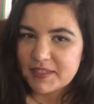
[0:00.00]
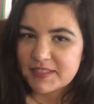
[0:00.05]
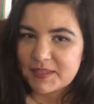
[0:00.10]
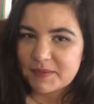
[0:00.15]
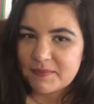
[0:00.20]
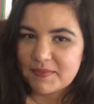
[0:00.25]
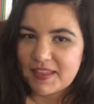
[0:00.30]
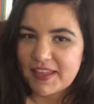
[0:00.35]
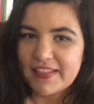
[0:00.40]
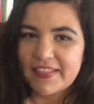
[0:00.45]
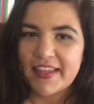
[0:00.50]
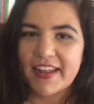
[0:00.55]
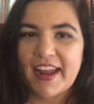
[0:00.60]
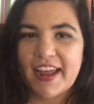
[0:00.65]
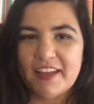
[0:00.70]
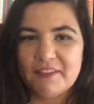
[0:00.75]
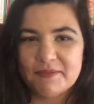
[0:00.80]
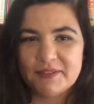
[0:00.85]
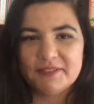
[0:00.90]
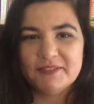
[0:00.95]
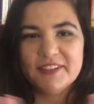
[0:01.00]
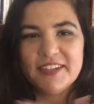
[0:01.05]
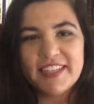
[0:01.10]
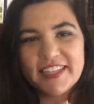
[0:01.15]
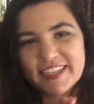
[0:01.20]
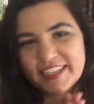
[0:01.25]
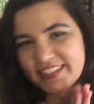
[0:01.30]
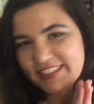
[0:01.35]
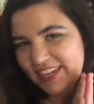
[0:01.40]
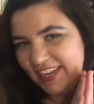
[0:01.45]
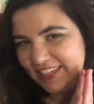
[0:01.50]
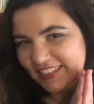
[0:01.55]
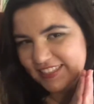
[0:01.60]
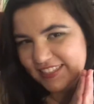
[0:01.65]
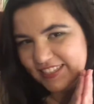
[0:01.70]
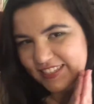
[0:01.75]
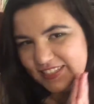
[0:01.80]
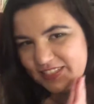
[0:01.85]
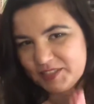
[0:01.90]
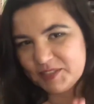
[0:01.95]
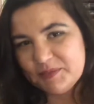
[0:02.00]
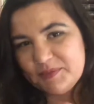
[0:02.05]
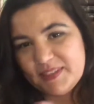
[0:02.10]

something that I have been really excited to do